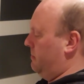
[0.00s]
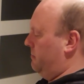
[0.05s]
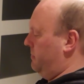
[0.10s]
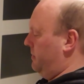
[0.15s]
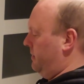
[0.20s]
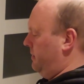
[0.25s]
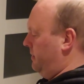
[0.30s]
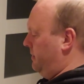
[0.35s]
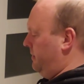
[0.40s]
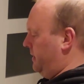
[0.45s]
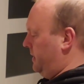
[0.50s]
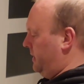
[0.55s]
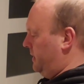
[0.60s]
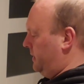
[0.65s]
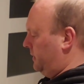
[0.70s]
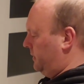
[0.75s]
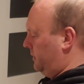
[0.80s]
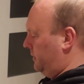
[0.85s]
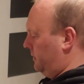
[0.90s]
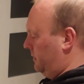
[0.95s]
But
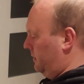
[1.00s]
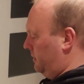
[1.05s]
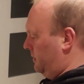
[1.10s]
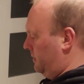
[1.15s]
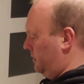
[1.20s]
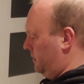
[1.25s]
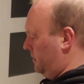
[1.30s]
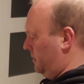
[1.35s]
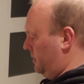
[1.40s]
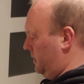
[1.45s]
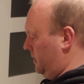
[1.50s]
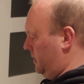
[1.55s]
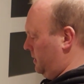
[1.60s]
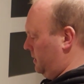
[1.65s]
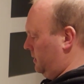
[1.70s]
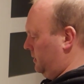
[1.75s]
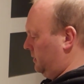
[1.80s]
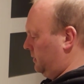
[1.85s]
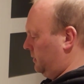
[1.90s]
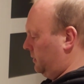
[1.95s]
this
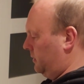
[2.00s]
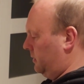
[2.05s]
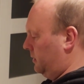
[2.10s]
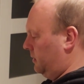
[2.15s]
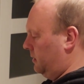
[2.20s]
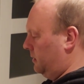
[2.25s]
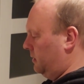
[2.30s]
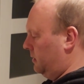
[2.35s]
is